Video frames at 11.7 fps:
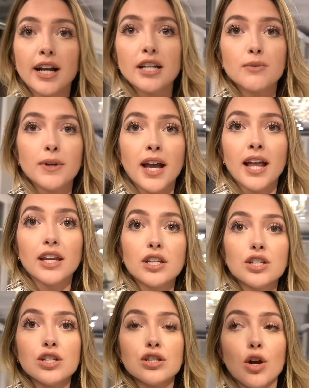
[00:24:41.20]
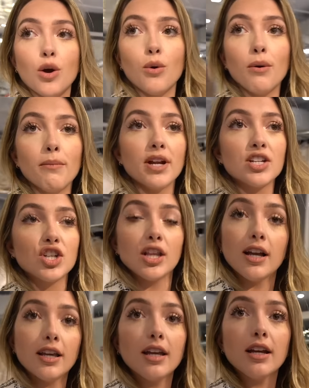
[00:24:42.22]
guys, we had so much
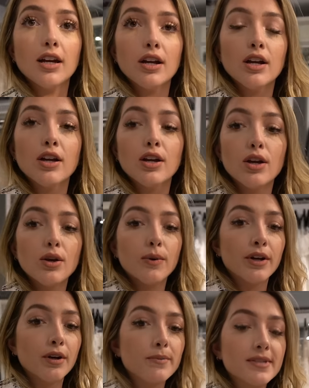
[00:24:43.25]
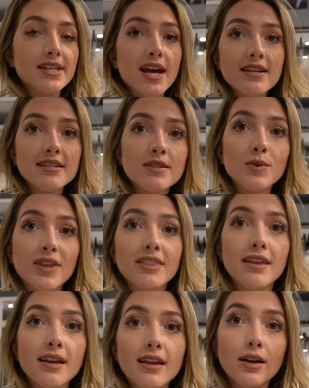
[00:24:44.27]
luck here. We were obsessed. We
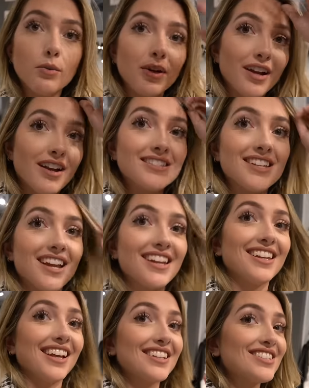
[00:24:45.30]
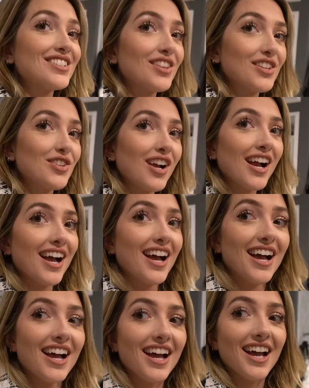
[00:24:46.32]
think we said yes to the
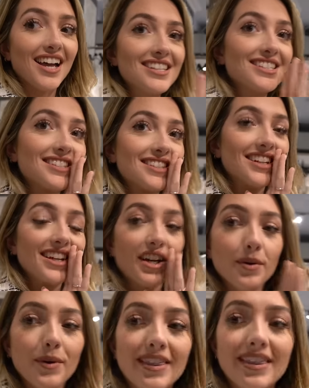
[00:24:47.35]
drawings. We